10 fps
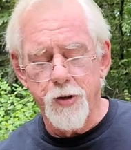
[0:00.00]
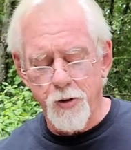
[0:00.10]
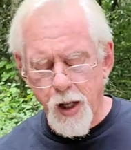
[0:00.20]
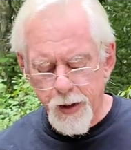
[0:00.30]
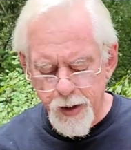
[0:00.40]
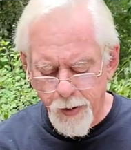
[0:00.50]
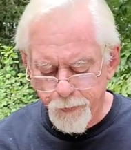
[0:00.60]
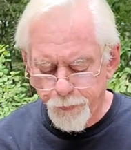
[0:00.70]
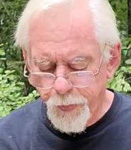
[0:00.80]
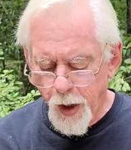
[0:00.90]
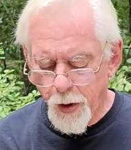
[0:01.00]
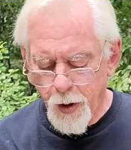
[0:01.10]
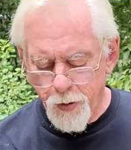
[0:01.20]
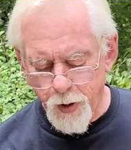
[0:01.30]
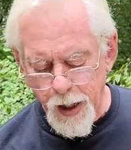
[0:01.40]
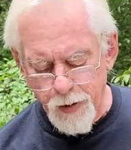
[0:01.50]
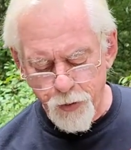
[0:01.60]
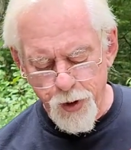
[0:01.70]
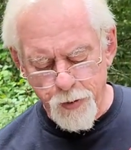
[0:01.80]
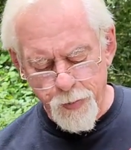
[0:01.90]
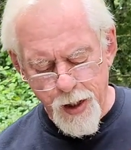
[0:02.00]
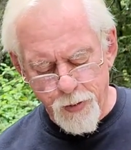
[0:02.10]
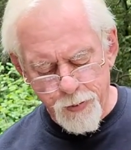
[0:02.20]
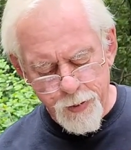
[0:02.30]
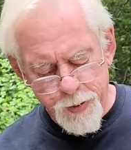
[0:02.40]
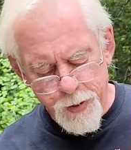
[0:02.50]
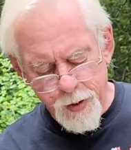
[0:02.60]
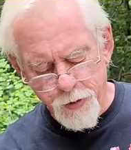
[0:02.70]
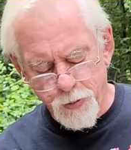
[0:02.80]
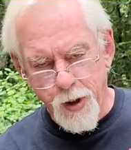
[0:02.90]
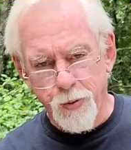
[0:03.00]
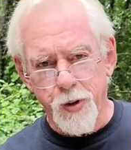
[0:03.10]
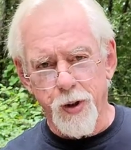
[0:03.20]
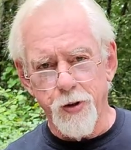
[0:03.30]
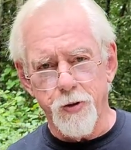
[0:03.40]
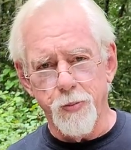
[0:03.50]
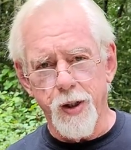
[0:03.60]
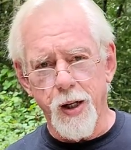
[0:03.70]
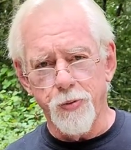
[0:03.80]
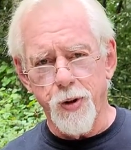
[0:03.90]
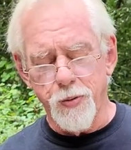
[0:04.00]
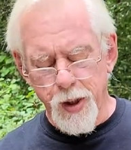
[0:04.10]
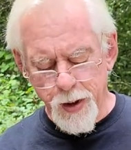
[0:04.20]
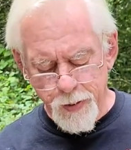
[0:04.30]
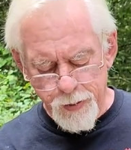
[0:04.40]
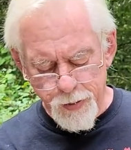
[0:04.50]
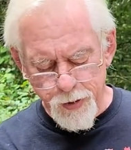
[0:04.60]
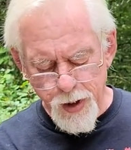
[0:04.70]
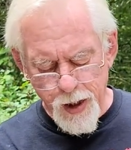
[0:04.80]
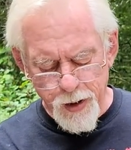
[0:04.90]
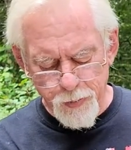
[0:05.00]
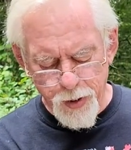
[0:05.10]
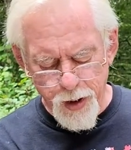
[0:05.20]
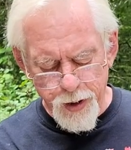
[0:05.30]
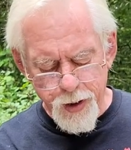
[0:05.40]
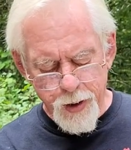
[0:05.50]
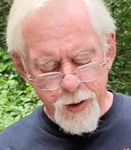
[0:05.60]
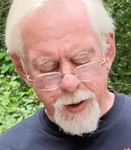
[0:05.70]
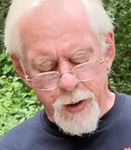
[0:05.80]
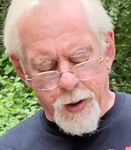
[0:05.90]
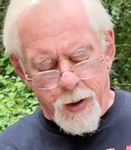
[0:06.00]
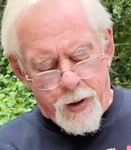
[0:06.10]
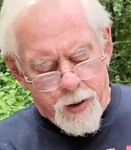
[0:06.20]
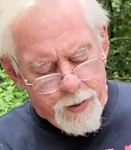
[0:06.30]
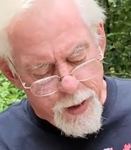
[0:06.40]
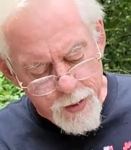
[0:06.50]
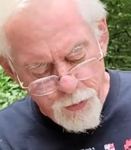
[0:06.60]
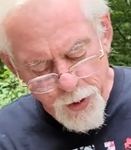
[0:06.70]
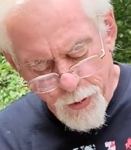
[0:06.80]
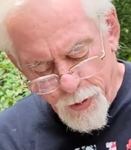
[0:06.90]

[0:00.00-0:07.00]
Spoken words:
that it's locked down. So that rear mount is right where it needs to be, that rear ring. It's not going to budge. Then we